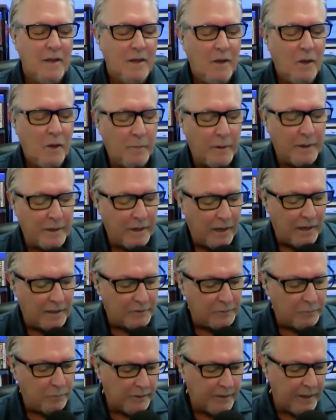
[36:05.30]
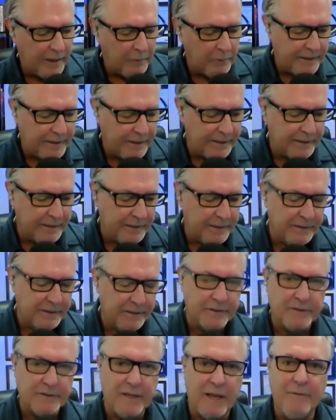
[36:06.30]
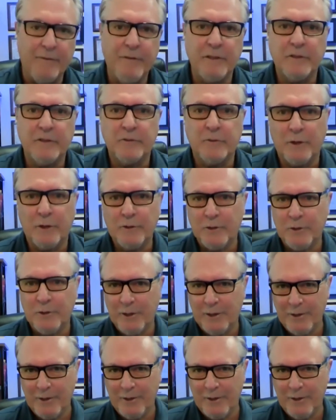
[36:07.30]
Oh my gosh. Okay, we're getting into staffing structure here